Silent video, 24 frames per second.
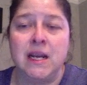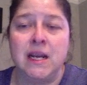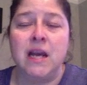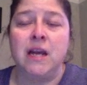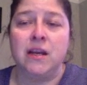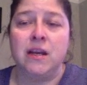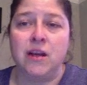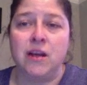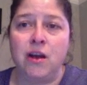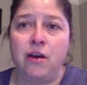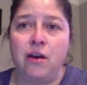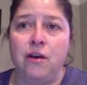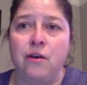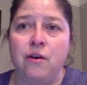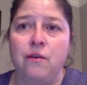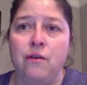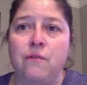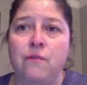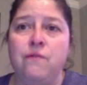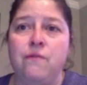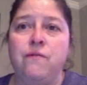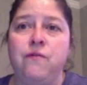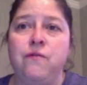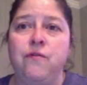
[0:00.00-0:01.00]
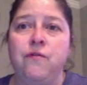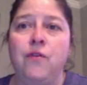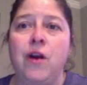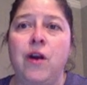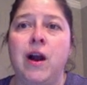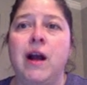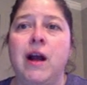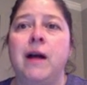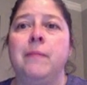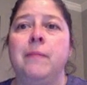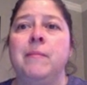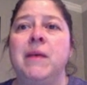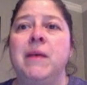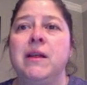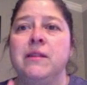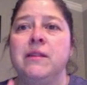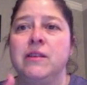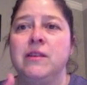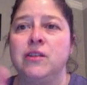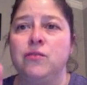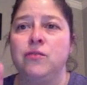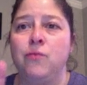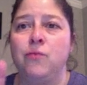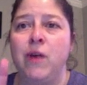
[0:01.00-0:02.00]
go from the
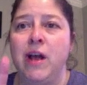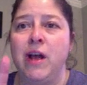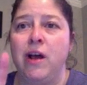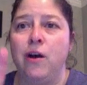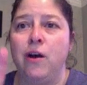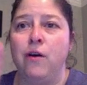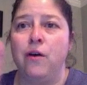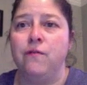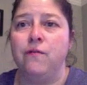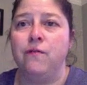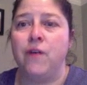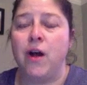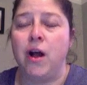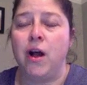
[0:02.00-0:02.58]
12